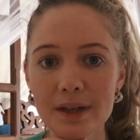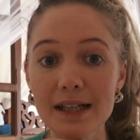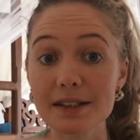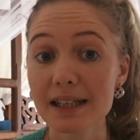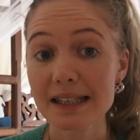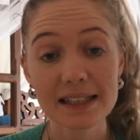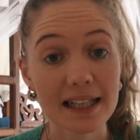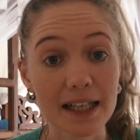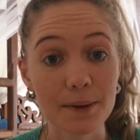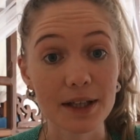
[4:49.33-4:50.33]
And so
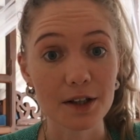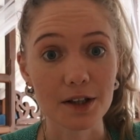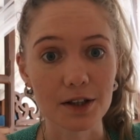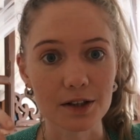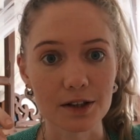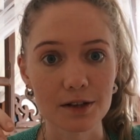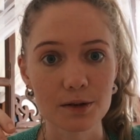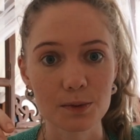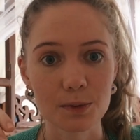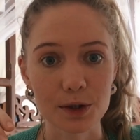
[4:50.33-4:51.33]
yesterday I went on
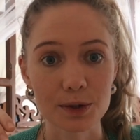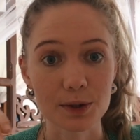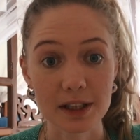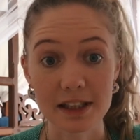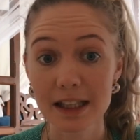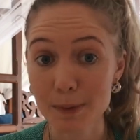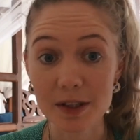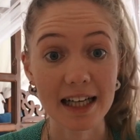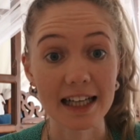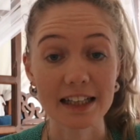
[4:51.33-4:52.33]
what's called a double
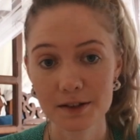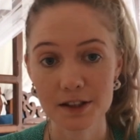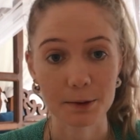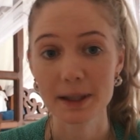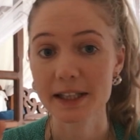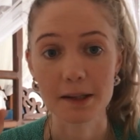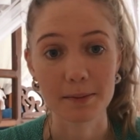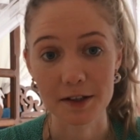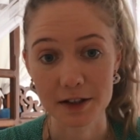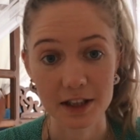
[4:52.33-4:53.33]
dive. So we went in the
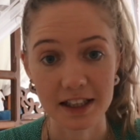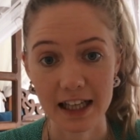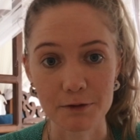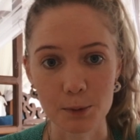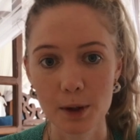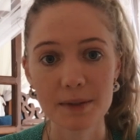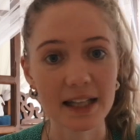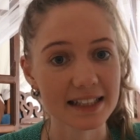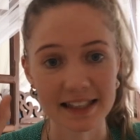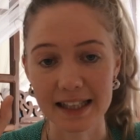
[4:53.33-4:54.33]
boat, did a dive in one
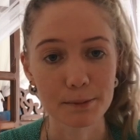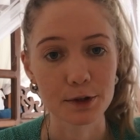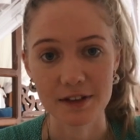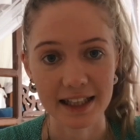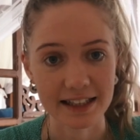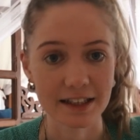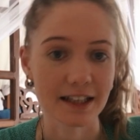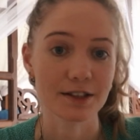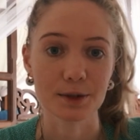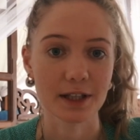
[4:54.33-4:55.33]
place, and then moved like
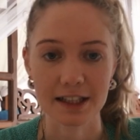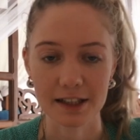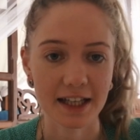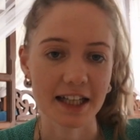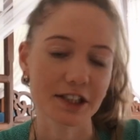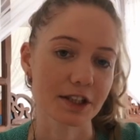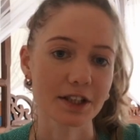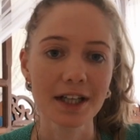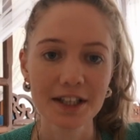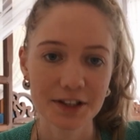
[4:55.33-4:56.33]
to another location
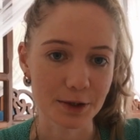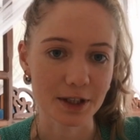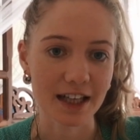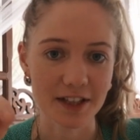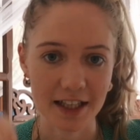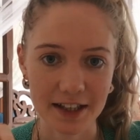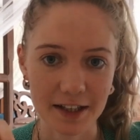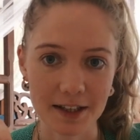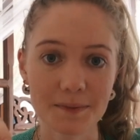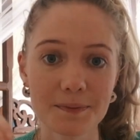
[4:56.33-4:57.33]
to do a dive in
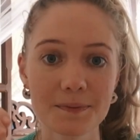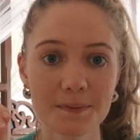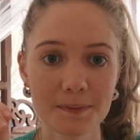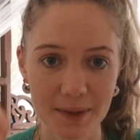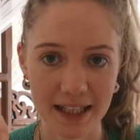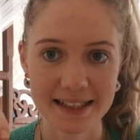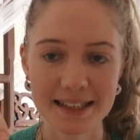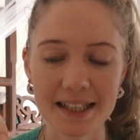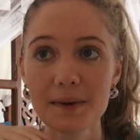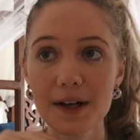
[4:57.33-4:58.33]
another place.
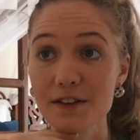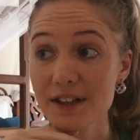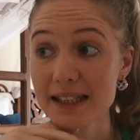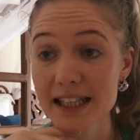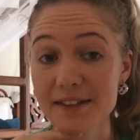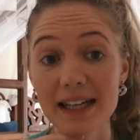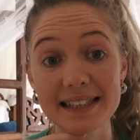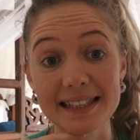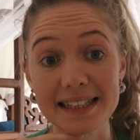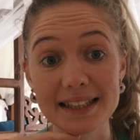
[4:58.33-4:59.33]
And the first dive that I
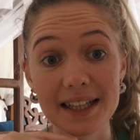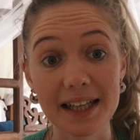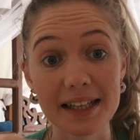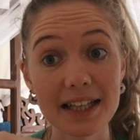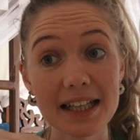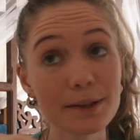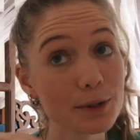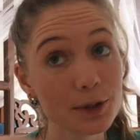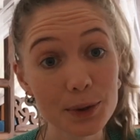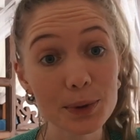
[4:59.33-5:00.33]
did, like it
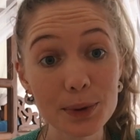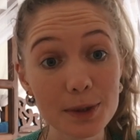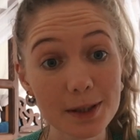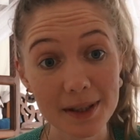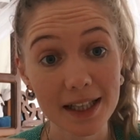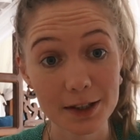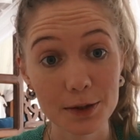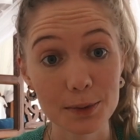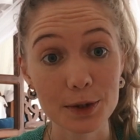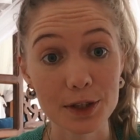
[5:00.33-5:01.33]
was cool to be under the
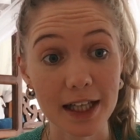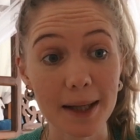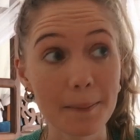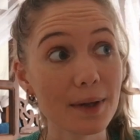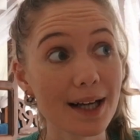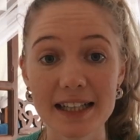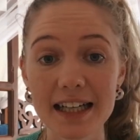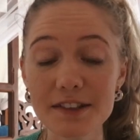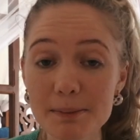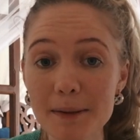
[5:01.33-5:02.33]
water, but I
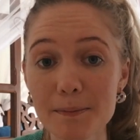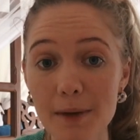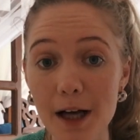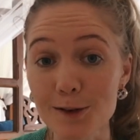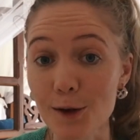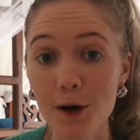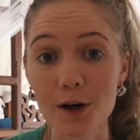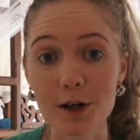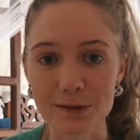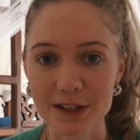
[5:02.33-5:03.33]
kind of spent a lot
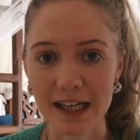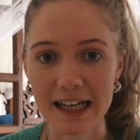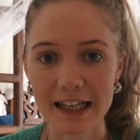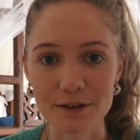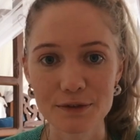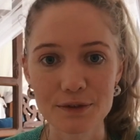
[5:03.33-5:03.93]
of the dive